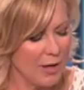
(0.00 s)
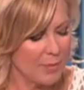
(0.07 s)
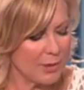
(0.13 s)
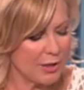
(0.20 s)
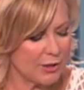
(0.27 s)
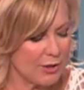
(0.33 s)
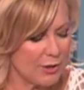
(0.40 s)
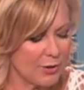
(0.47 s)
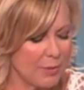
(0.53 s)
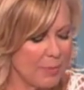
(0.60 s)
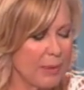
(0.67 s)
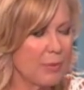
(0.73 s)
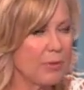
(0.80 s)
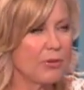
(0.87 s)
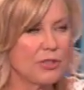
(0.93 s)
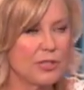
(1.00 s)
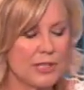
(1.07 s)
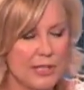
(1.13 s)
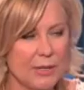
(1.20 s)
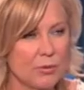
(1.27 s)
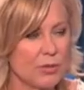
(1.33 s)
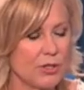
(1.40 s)
Because a lot of people just
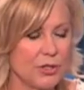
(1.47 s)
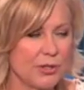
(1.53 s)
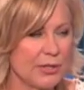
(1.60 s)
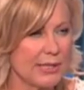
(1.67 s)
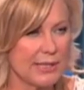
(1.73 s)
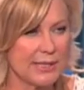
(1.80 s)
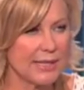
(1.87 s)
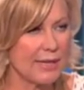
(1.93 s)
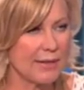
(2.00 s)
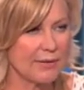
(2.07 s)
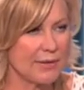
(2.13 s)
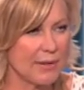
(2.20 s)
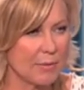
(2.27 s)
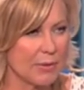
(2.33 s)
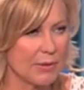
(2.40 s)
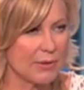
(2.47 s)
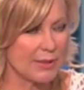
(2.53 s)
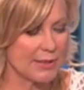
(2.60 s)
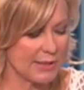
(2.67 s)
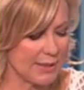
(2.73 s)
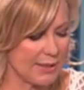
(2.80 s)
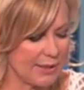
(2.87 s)
think reducing staff
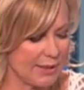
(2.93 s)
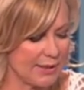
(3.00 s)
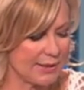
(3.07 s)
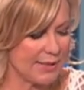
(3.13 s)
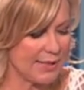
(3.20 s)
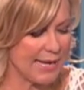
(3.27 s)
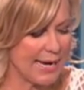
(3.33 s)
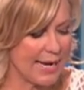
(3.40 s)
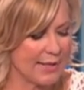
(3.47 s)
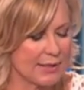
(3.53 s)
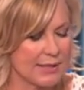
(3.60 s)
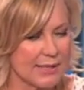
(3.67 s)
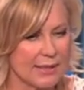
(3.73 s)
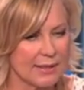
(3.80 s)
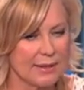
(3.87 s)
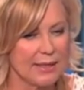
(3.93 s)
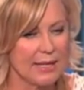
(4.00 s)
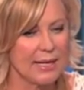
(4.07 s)
numbers is the answer.